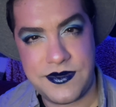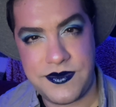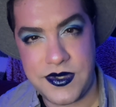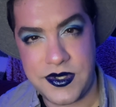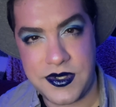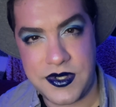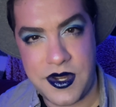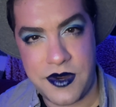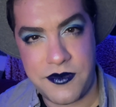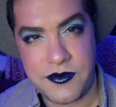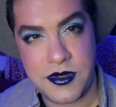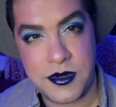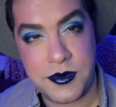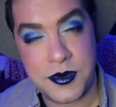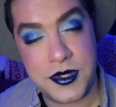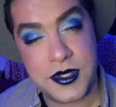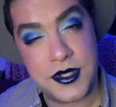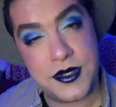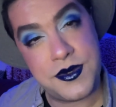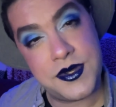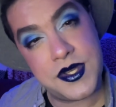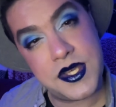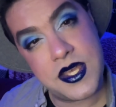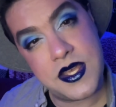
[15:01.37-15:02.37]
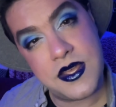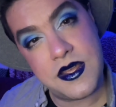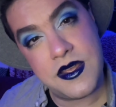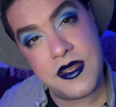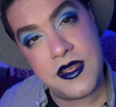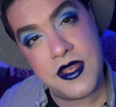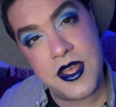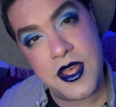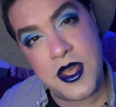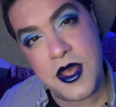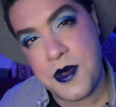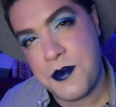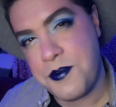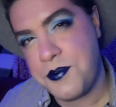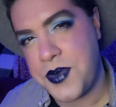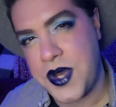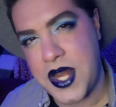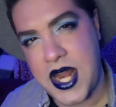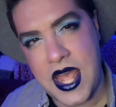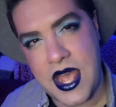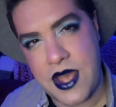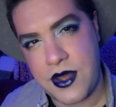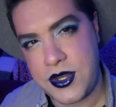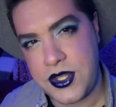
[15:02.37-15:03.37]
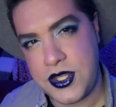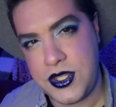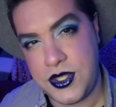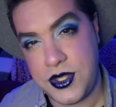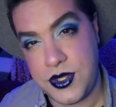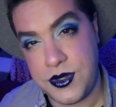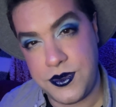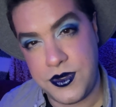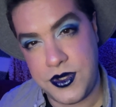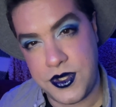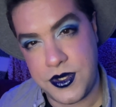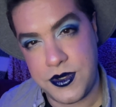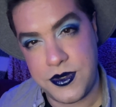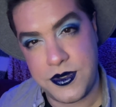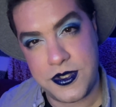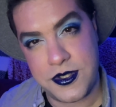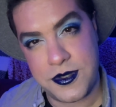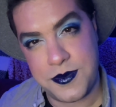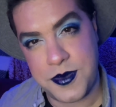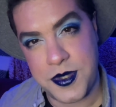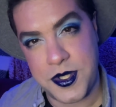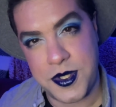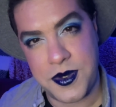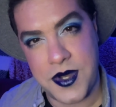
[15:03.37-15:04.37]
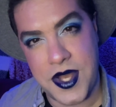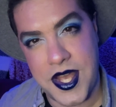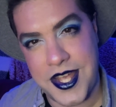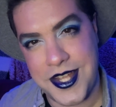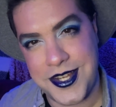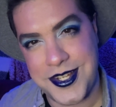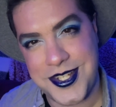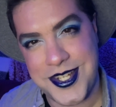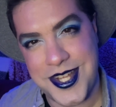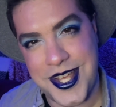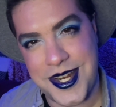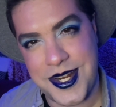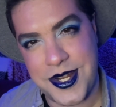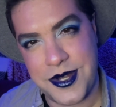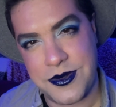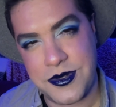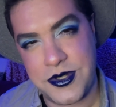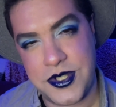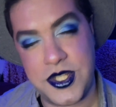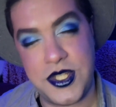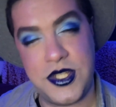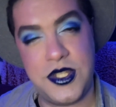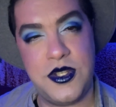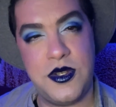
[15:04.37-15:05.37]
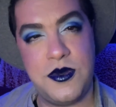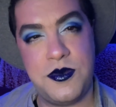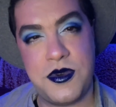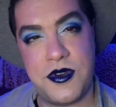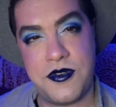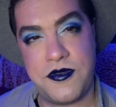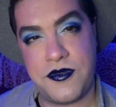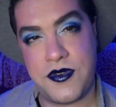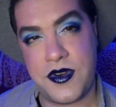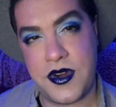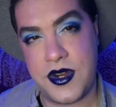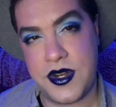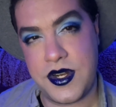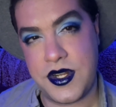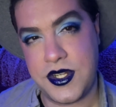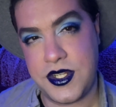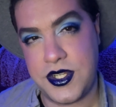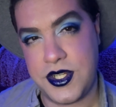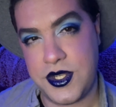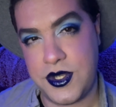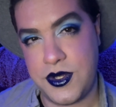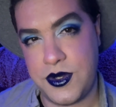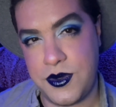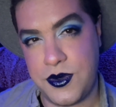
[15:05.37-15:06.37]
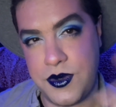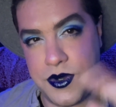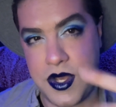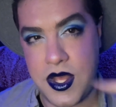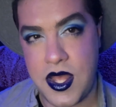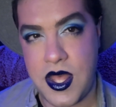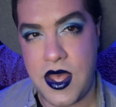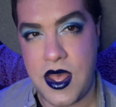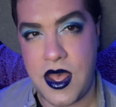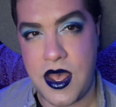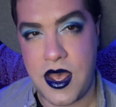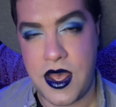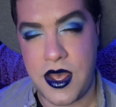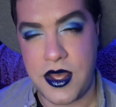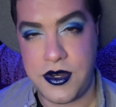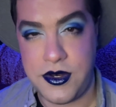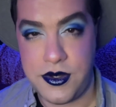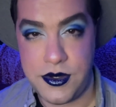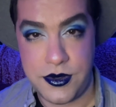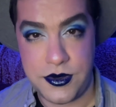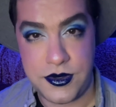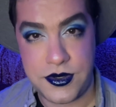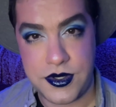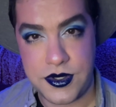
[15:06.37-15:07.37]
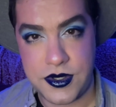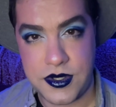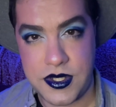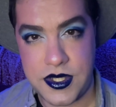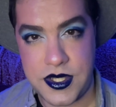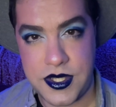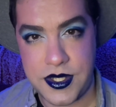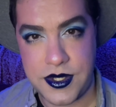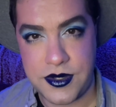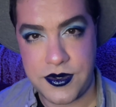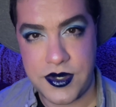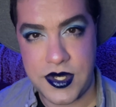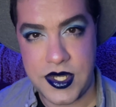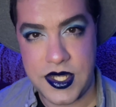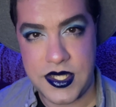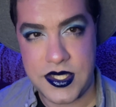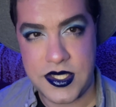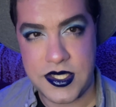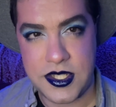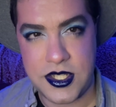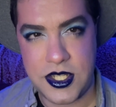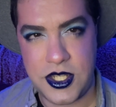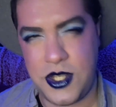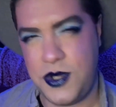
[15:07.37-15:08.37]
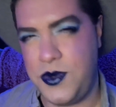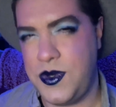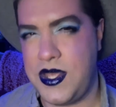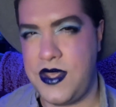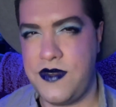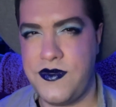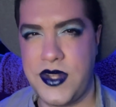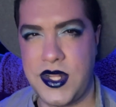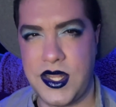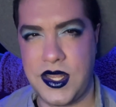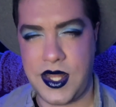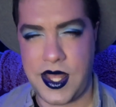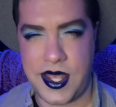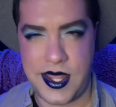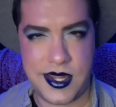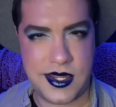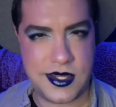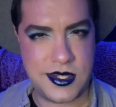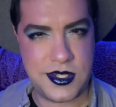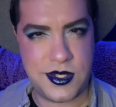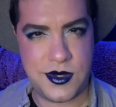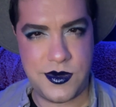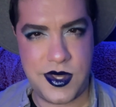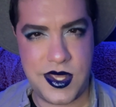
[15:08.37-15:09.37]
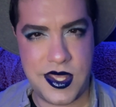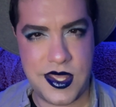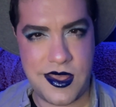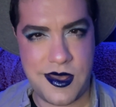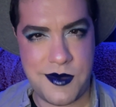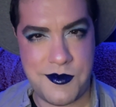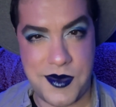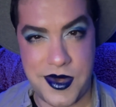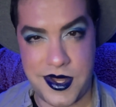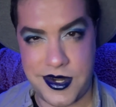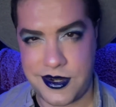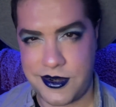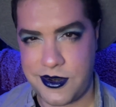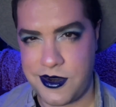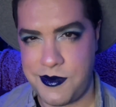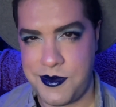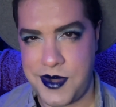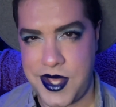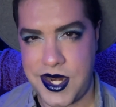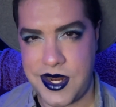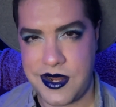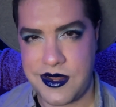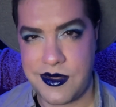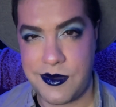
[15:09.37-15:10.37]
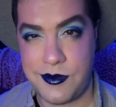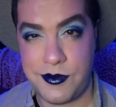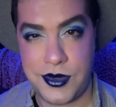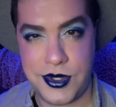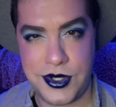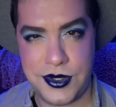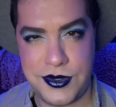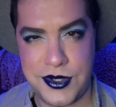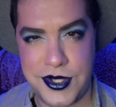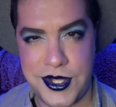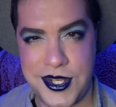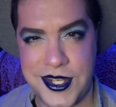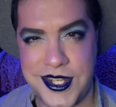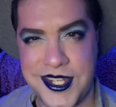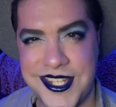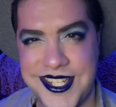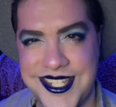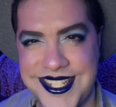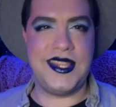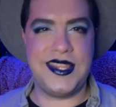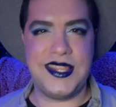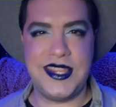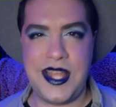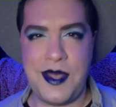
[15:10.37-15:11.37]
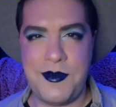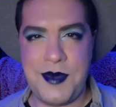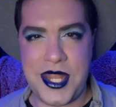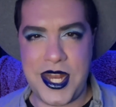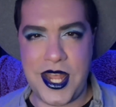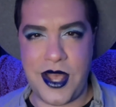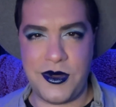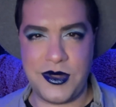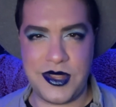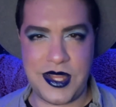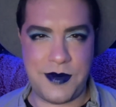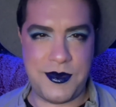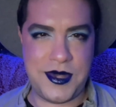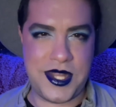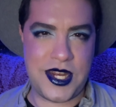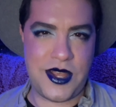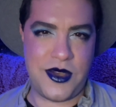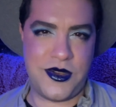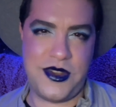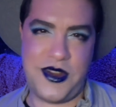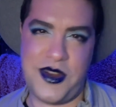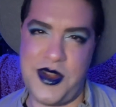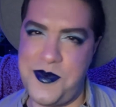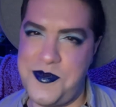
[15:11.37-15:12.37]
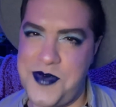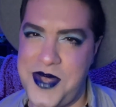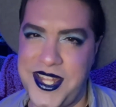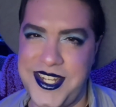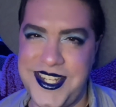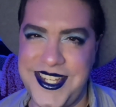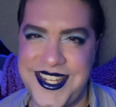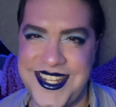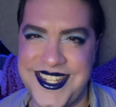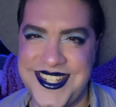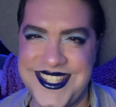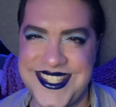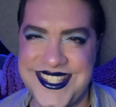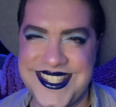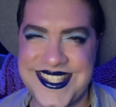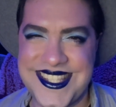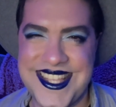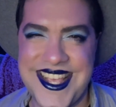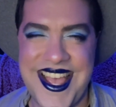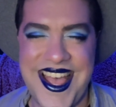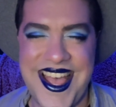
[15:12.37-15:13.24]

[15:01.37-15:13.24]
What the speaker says: feel comfortable doing it. But how do you use blue eyeshadow? Do you prefer to do a neutral in the crease? Do you even like doing a monochromatic blue look? Let me know your opinions.